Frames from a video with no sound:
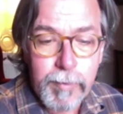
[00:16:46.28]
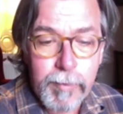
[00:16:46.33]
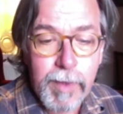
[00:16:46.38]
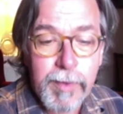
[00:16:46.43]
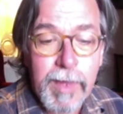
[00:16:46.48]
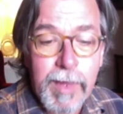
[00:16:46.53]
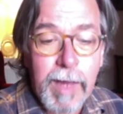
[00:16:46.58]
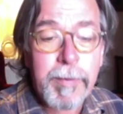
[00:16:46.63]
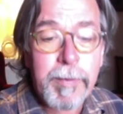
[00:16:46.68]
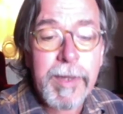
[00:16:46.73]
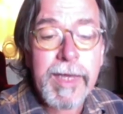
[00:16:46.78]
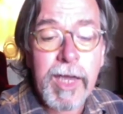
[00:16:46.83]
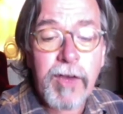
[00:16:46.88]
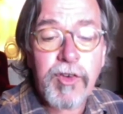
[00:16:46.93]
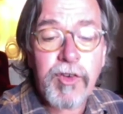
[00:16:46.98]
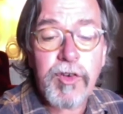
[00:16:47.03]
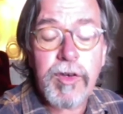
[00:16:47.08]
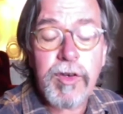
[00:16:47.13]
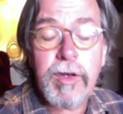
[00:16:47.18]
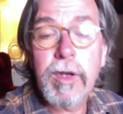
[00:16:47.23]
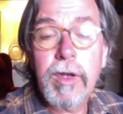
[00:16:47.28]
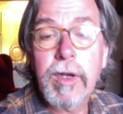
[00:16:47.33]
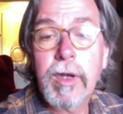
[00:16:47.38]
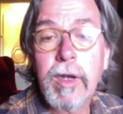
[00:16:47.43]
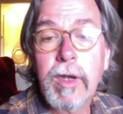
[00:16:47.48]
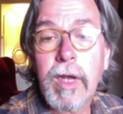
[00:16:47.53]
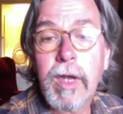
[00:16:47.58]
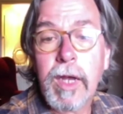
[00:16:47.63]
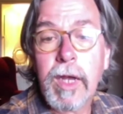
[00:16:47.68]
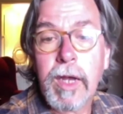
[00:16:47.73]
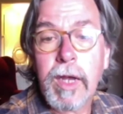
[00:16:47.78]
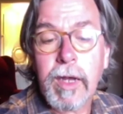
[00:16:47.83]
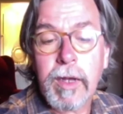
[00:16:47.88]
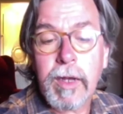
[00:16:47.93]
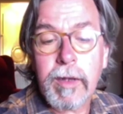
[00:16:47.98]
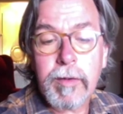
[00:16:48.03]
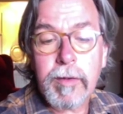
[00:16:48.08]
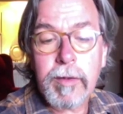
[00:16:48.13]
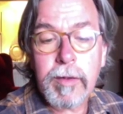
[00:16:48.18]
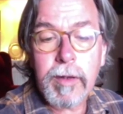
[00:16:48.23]
application
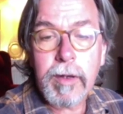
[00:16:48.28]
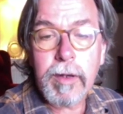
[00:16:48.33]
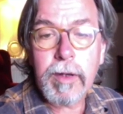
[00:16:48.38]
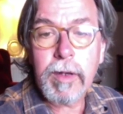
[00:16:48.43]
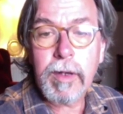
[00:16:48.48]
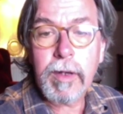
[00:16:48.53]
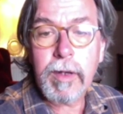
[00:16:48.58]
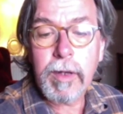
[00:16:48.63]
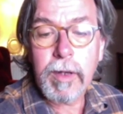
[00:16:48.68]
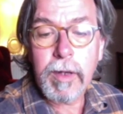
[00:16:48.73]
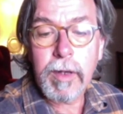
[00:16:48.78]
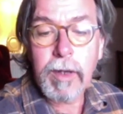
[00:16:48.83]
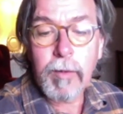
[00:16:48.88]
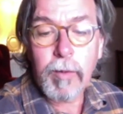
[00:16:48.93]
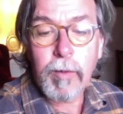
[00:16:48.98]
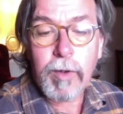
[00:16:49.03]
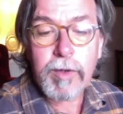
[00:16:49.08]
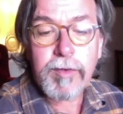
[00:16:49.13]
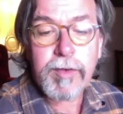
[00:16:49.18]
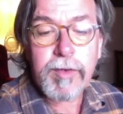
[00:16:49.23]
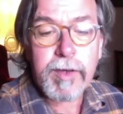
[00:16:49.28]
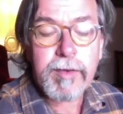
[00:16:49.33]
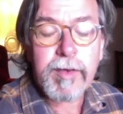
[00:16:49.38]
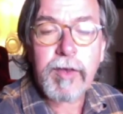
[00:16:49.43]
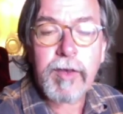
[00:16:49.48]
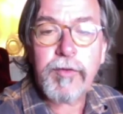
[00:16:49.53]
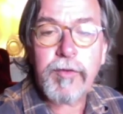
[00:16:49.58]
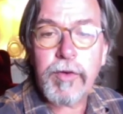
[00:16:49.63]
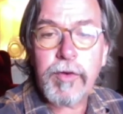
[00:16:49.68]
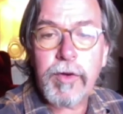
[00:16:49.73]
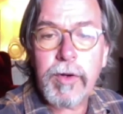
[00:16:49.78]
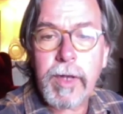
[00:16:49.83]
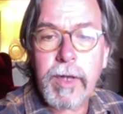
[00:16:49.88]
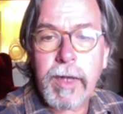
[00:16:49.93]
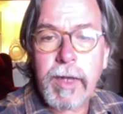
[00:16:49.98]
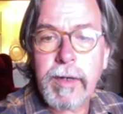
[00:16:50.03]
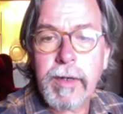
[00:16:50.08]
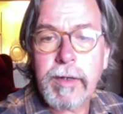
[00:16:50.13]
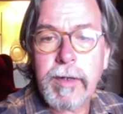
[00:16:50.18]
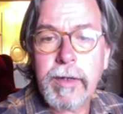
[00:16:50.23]
was successful
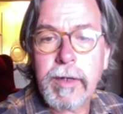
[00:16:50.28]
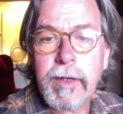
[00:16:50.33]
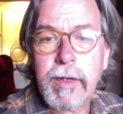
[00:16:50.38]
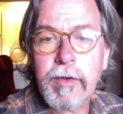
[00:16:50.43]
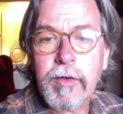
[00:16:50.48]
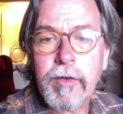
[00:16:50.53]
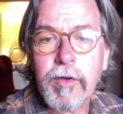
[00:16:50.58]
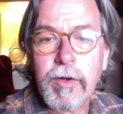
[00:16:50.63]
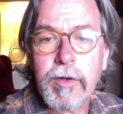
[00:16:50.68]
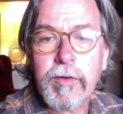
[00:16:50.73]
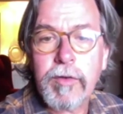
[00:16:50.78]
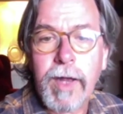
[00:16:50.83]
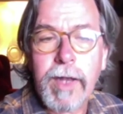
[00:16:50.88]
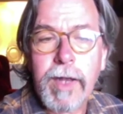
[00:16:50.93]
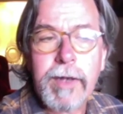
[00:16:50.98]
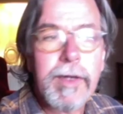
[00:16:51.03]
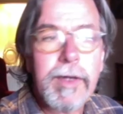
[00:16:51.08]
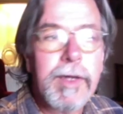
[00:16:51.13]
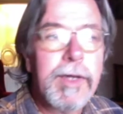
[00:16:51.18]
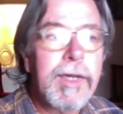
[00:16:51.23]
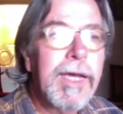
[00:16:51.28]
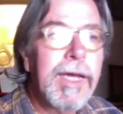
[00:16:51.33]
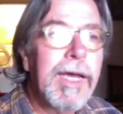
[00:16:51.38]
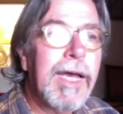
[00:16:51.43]
and got granted,